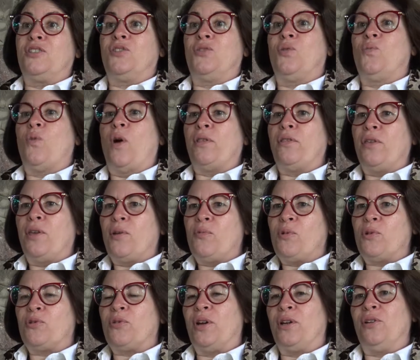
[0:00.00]
And so, one
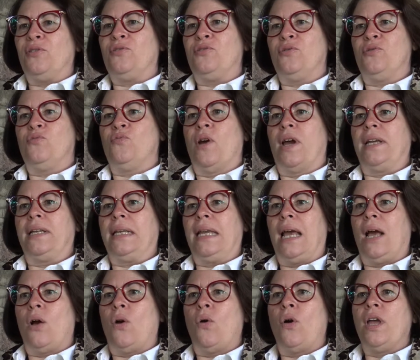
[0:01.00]
thing we're trying to do right
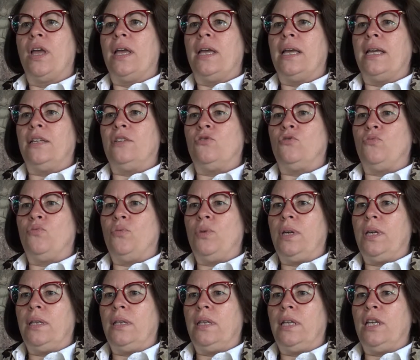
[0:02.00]
now is
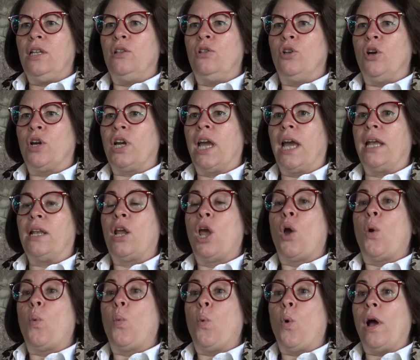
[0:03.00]
really look at
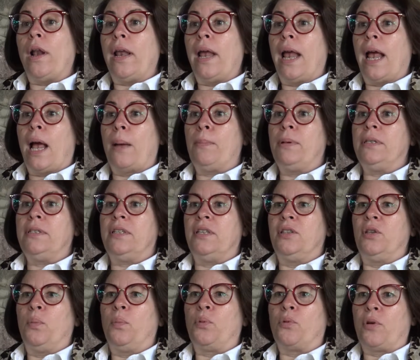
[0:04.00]
what happens
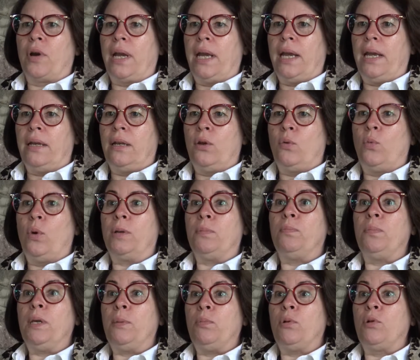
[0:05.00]
in the brain
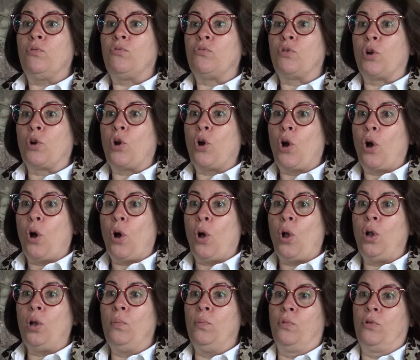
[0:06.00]
when people
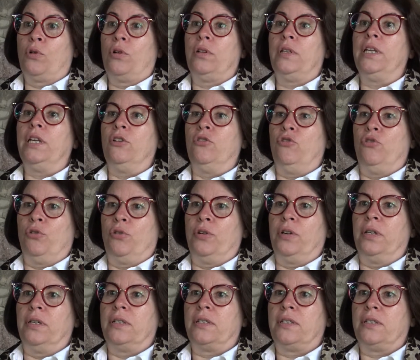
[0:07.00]
recall morally
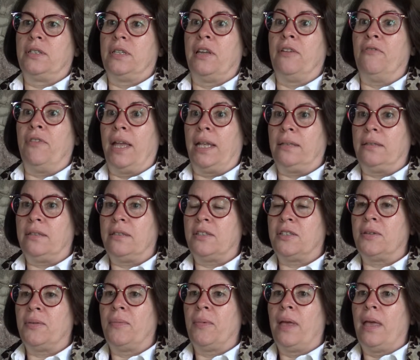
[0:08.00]
injurious
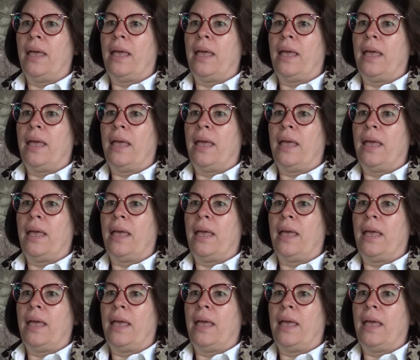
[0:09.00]
events